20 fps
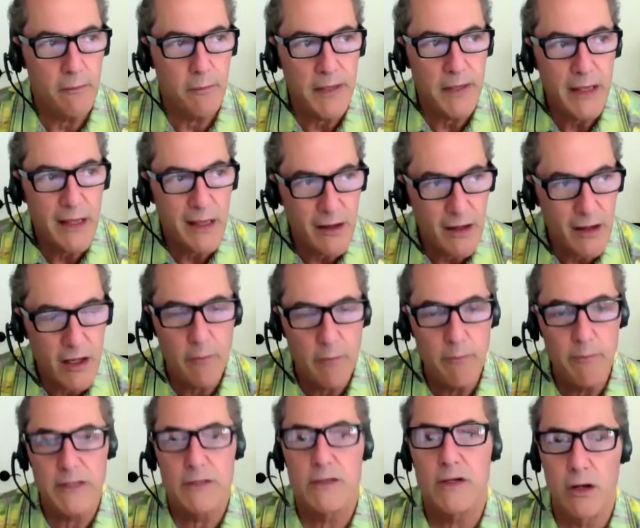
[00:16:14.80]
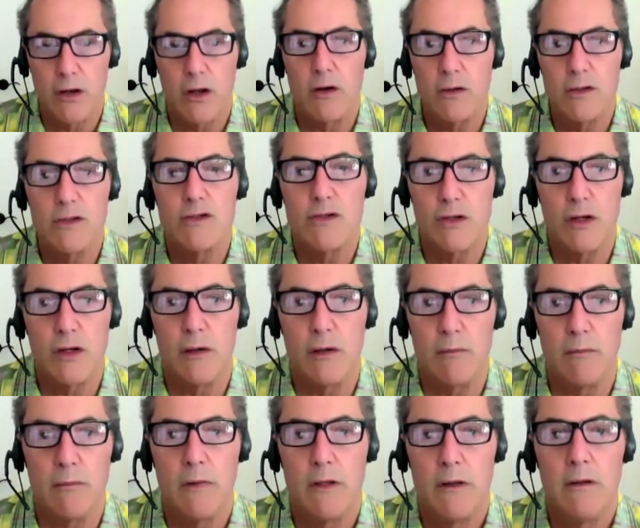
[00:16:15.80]
be committed long
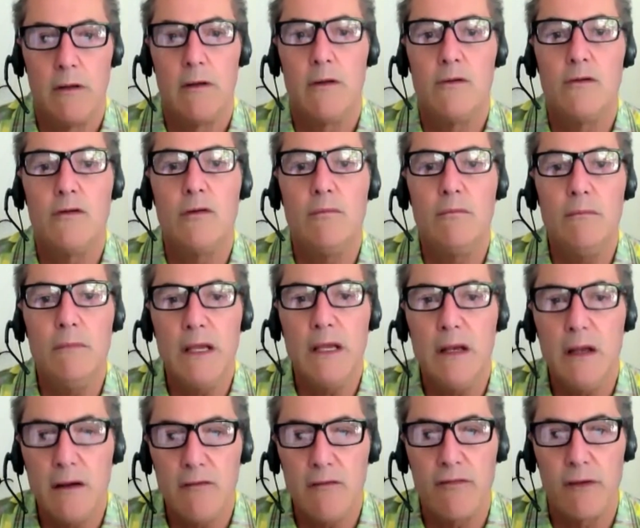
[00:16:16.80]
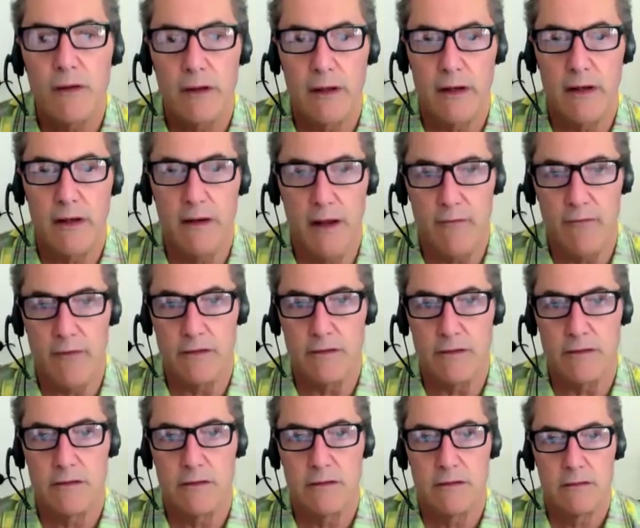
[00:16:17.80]
term to meaningful
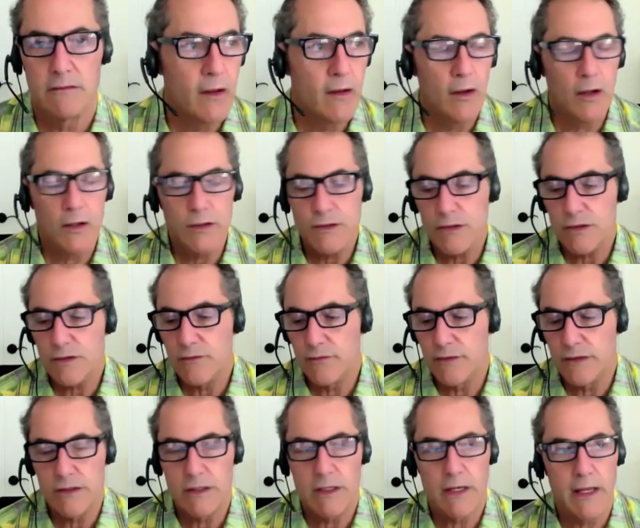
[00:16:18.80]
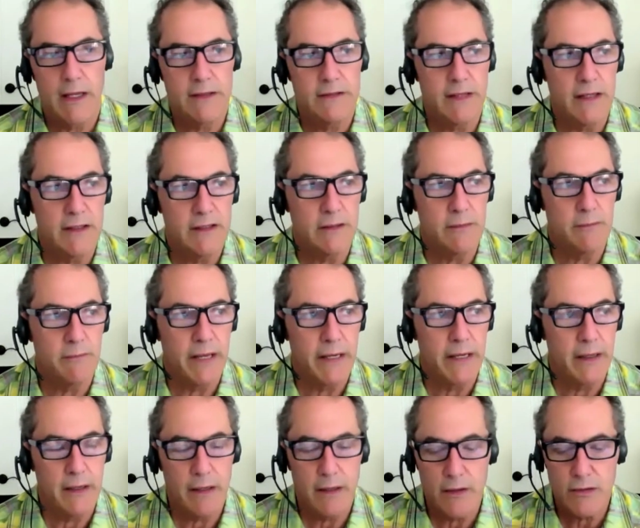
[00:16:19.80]
endeavors, not just visualization,
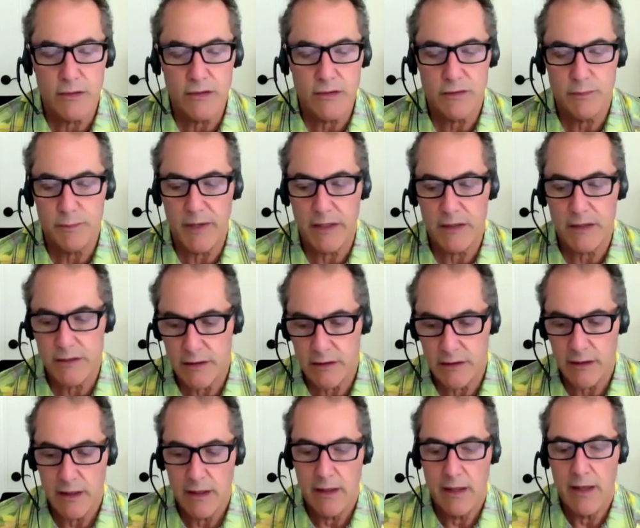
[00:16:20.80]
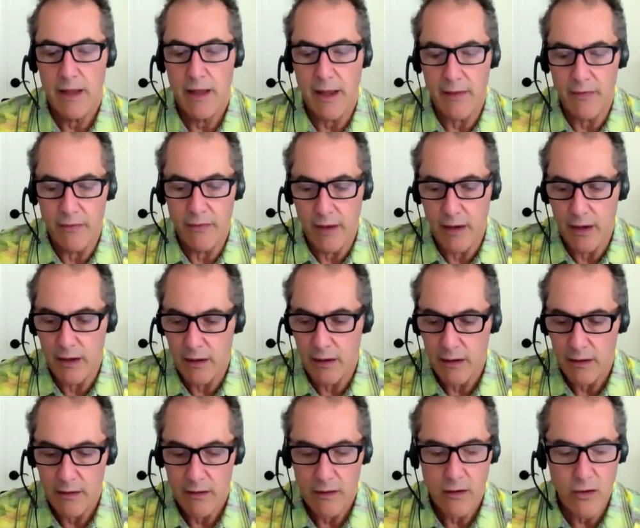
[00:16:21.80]
but introspection and
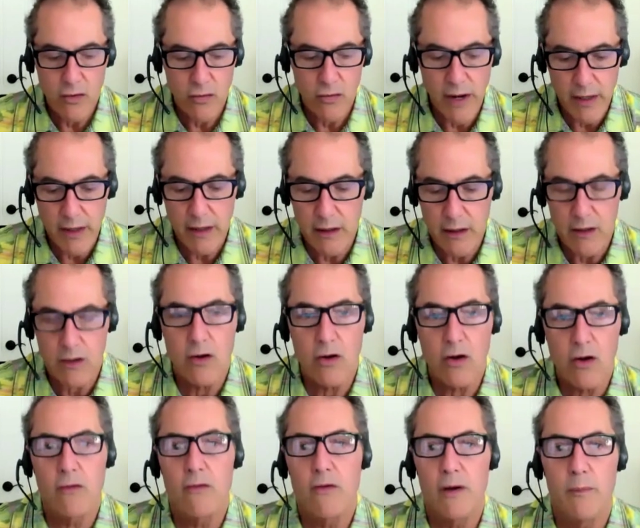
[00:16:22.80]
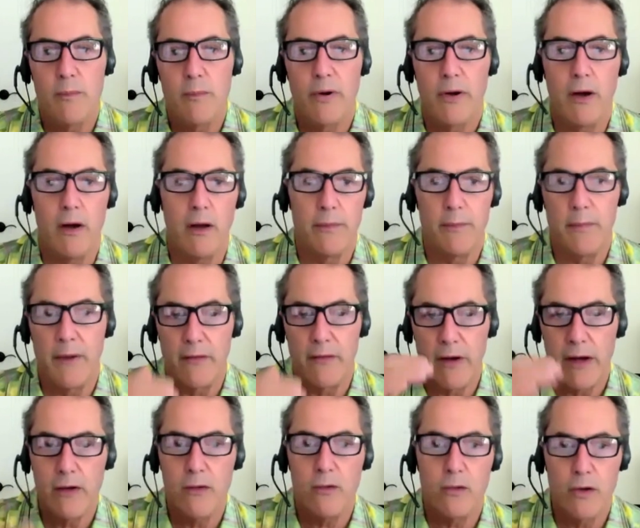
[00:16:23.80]
then creating a concrete path by
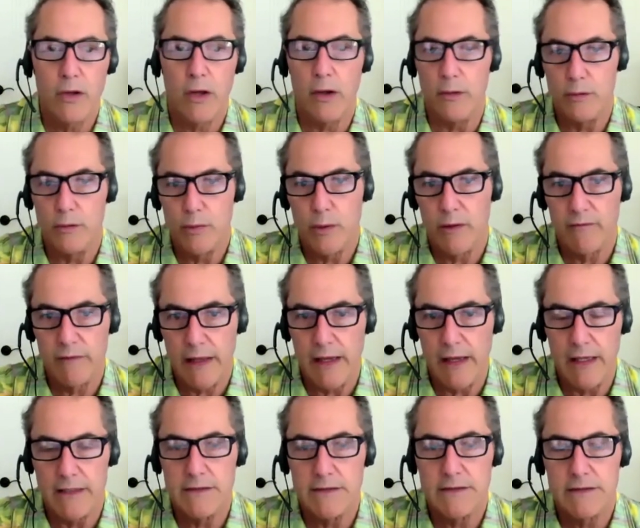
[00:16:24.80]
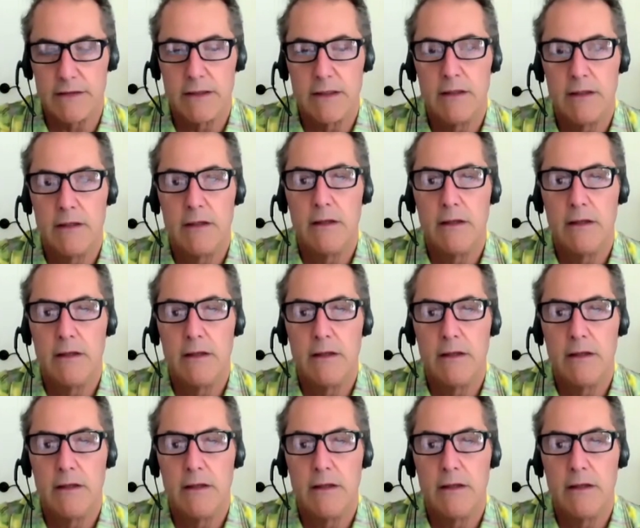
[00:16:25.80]
writing your code 12 lines,